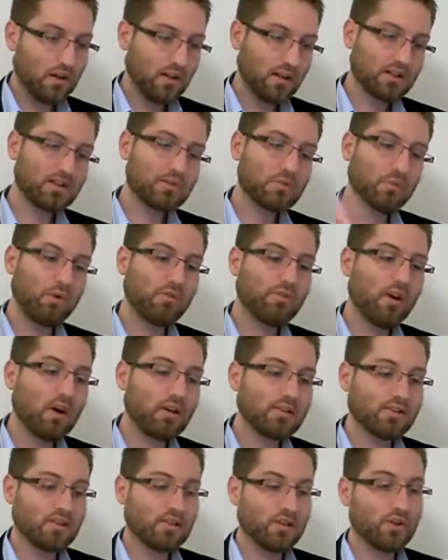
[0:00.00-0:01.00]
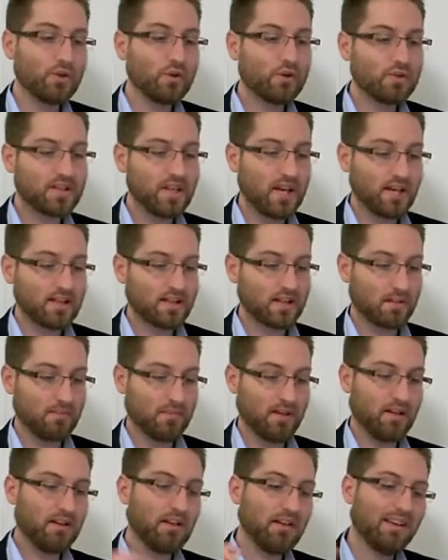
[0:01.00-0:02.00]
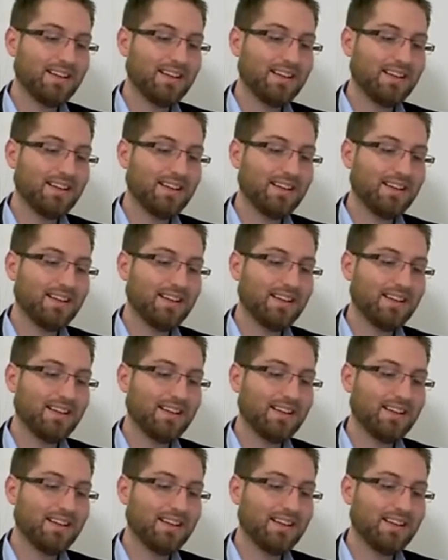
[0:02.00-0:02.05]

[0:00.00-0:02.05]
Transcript: Let's move on to the New Testament.